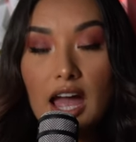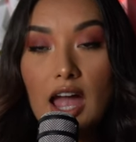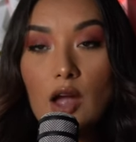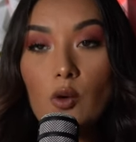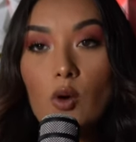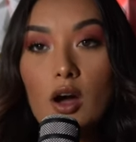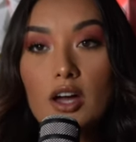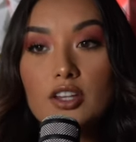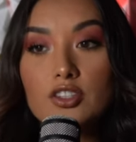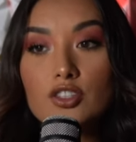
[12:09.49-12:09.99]
I
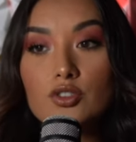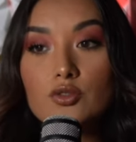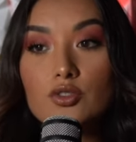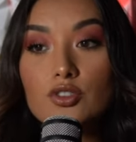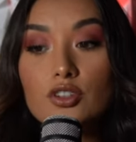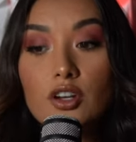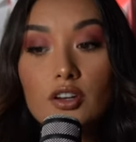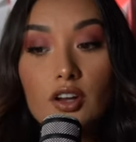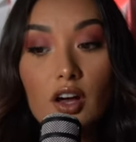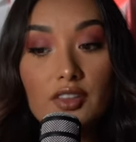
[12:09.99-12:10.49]
want to
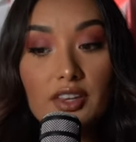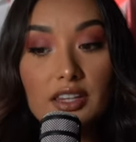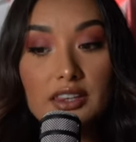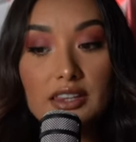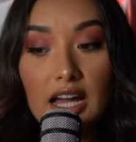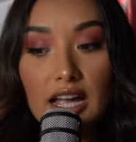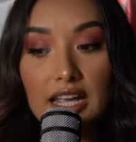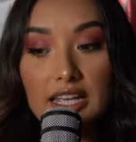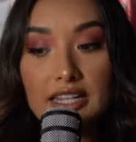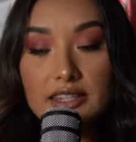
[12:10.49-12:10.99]
turn on all the
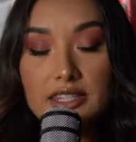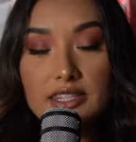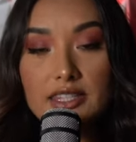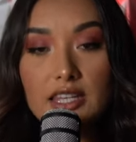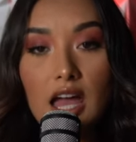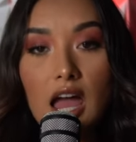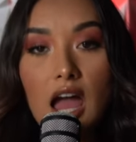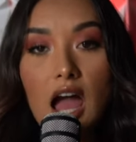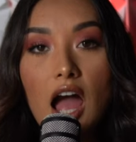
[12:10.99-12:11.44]
lights.